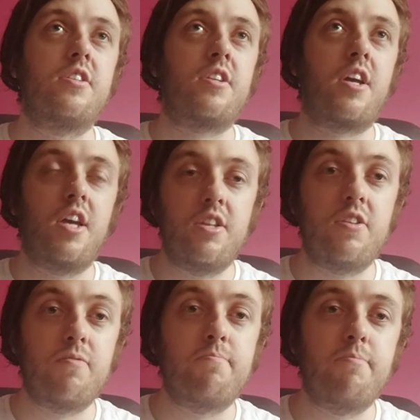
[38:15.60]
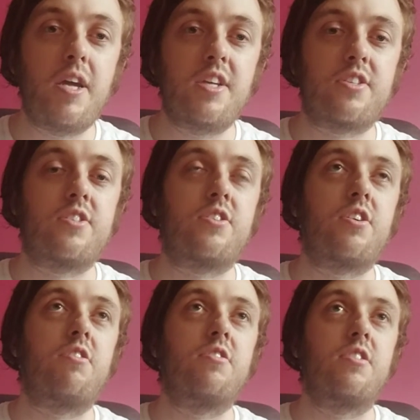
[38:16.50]
like it makes the
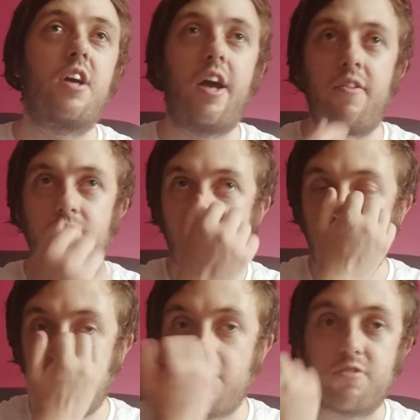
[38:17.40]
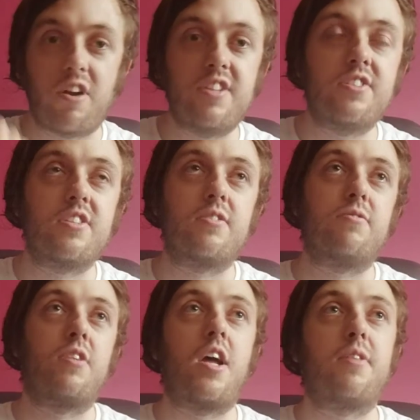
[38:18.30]
song a lot grander
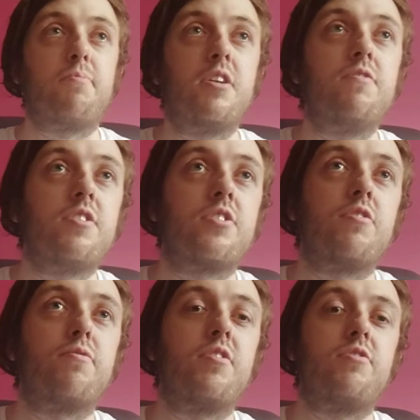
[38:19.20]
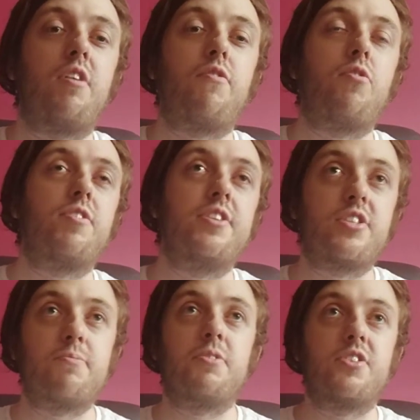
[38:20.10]
than the previous stuff, because you have all the
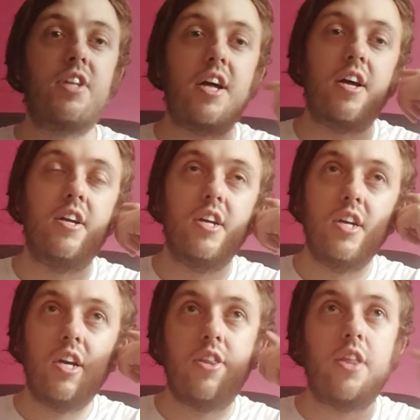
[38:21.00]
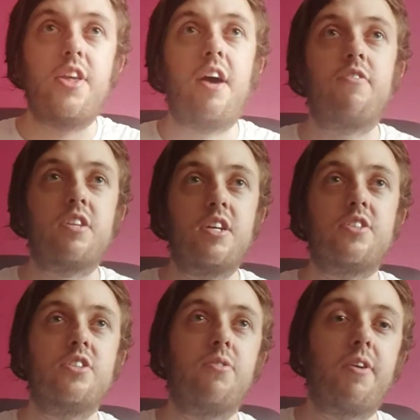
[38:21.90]
instruments there, and then you have
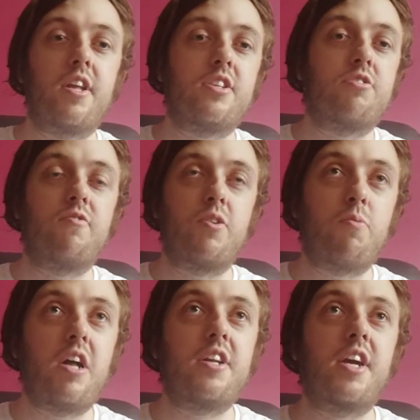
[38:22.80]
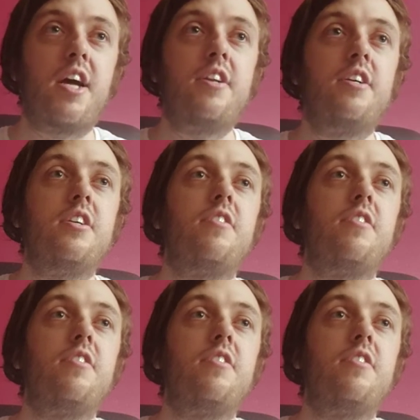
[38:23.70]
Alyssa doing extremely well again.